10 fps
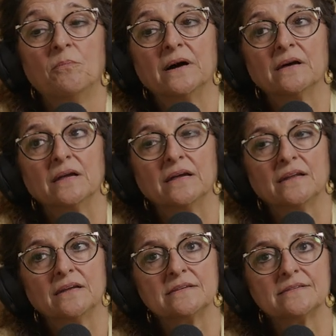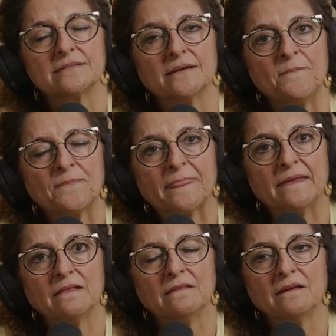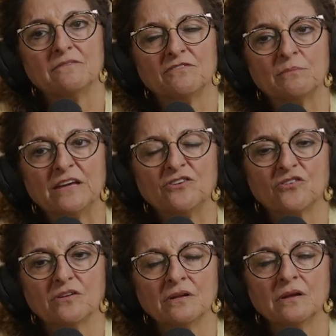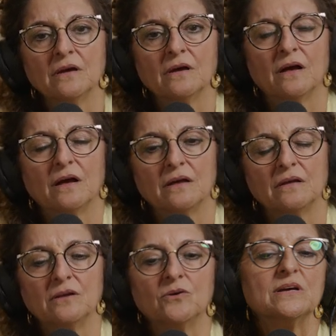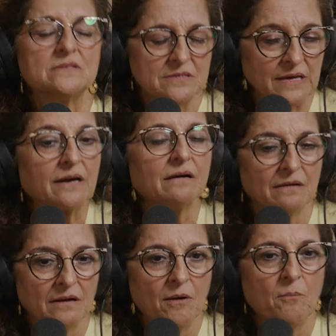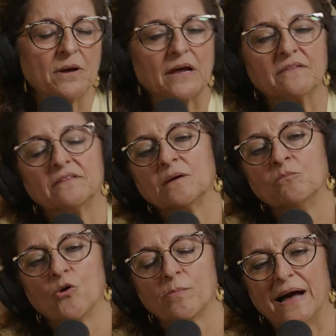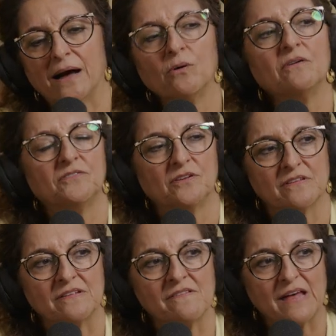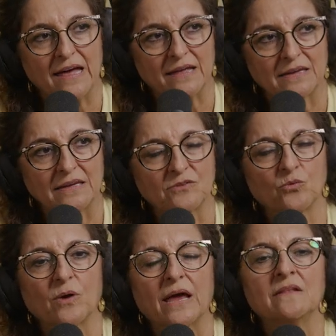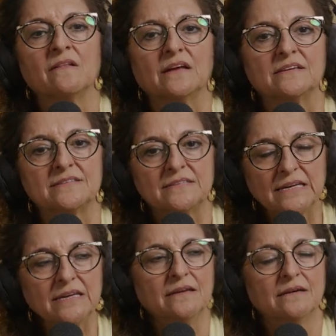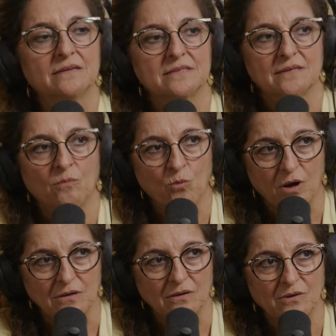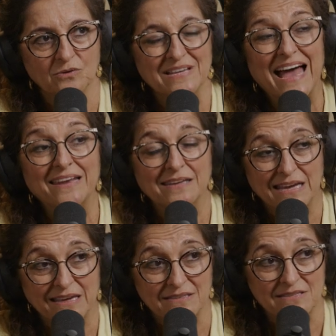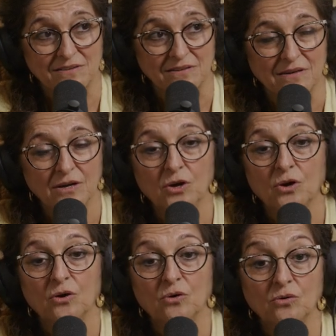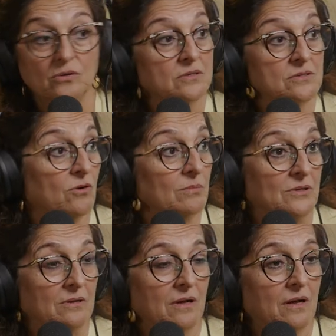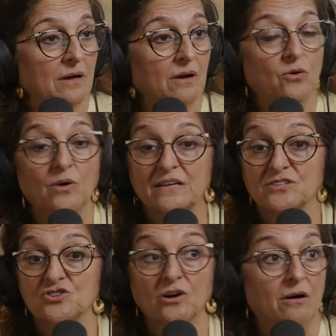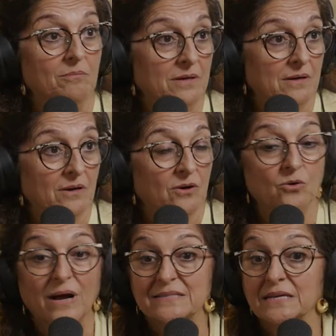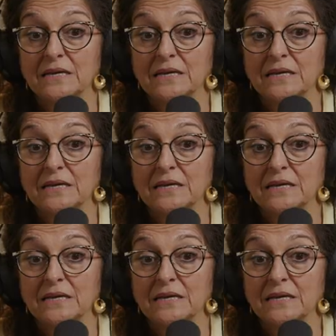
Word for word: But it is the, the information, you know, it's there. But I think more powerful than that is when they see someone who's had cancer who looks normal, mm-hmm. who has a job, who has